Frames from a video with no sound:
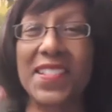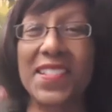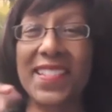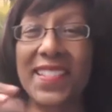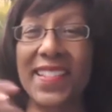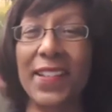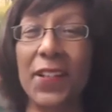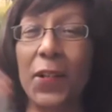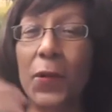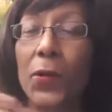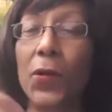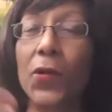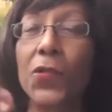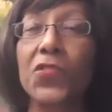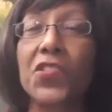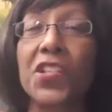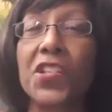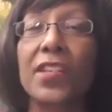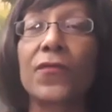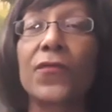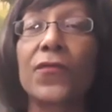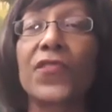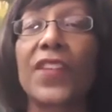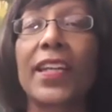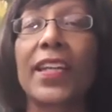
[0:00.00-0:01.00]
encroaching
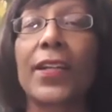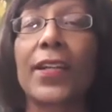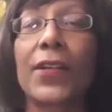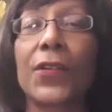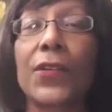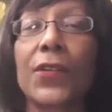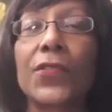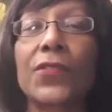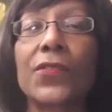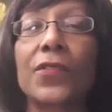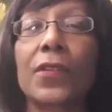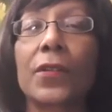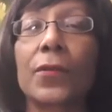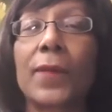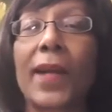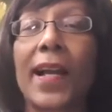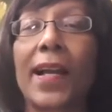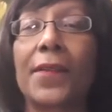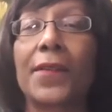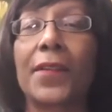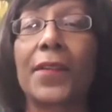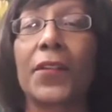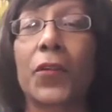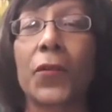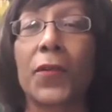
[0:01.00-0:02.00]
fingers, around
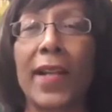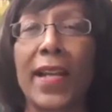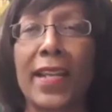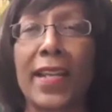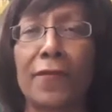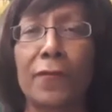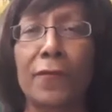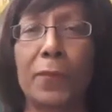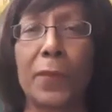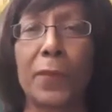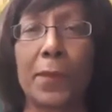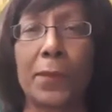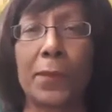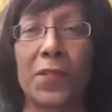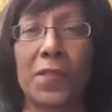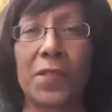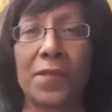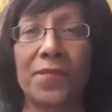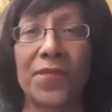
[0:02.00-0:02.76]
the creative bubble.